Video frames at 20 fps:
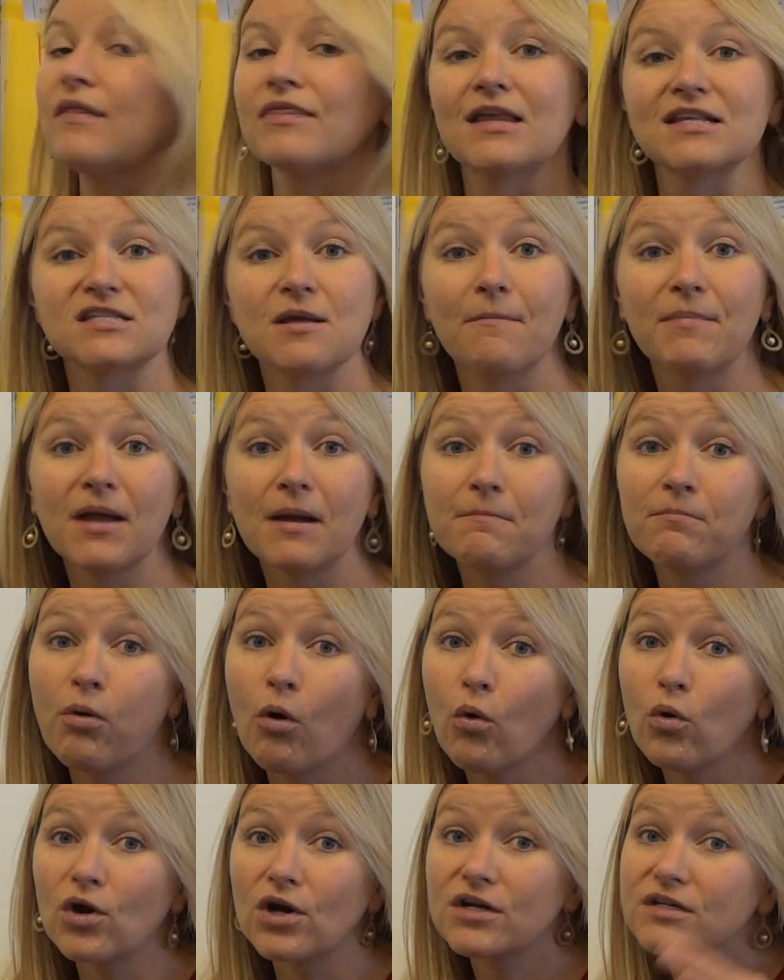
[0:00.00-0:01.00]
It's a big
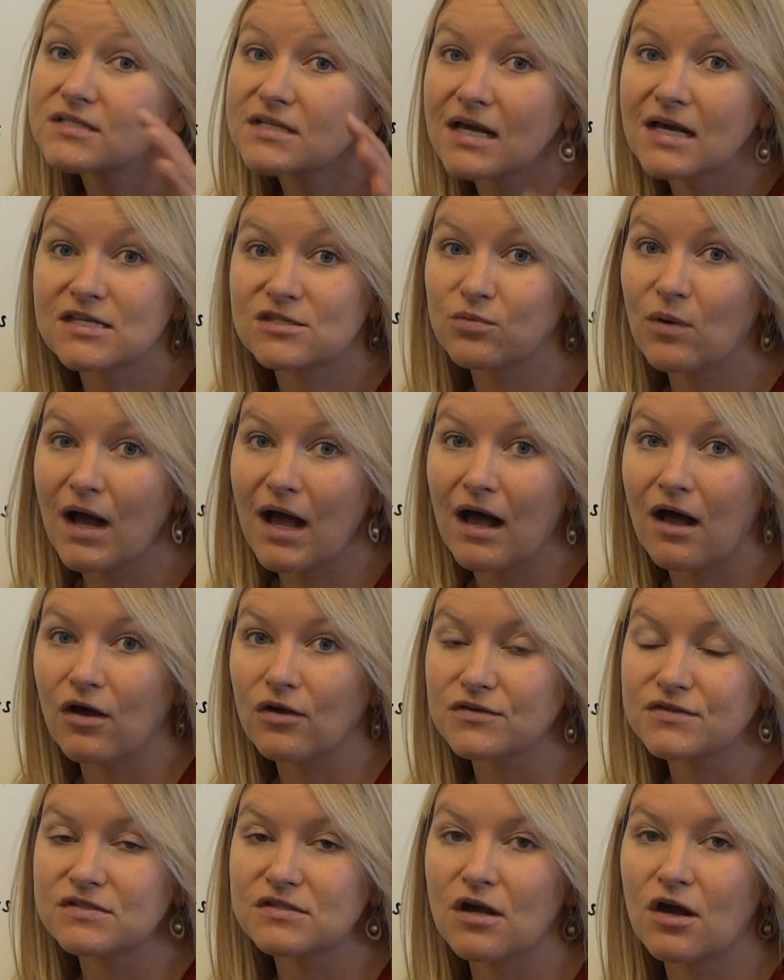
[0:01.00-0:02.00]
port as
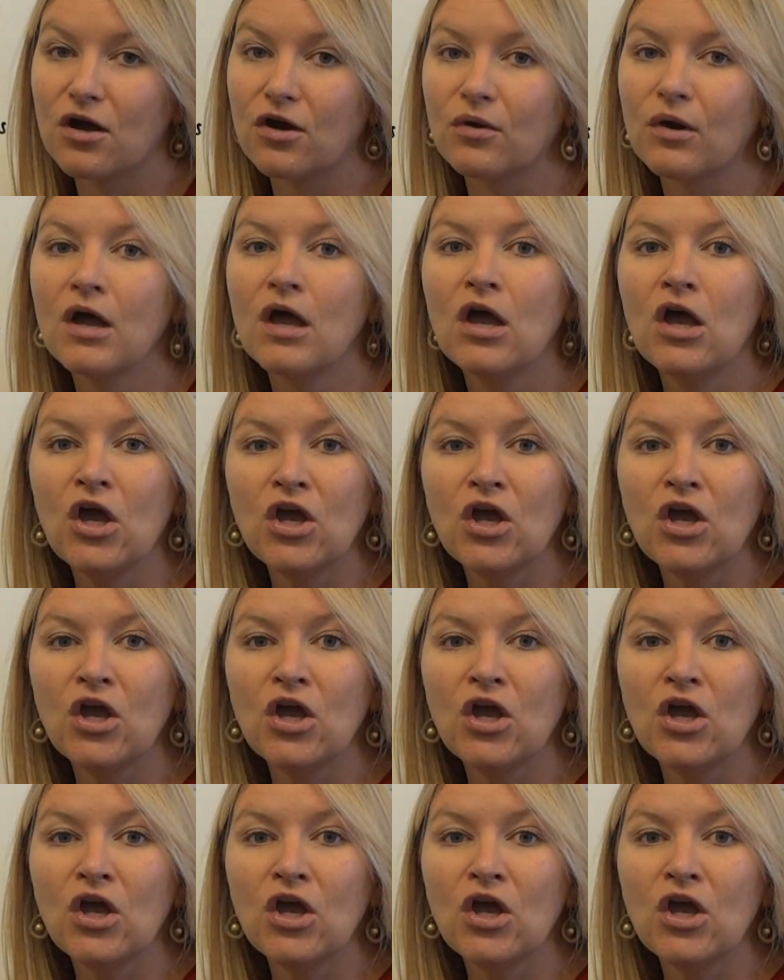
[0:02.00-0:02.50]
well, so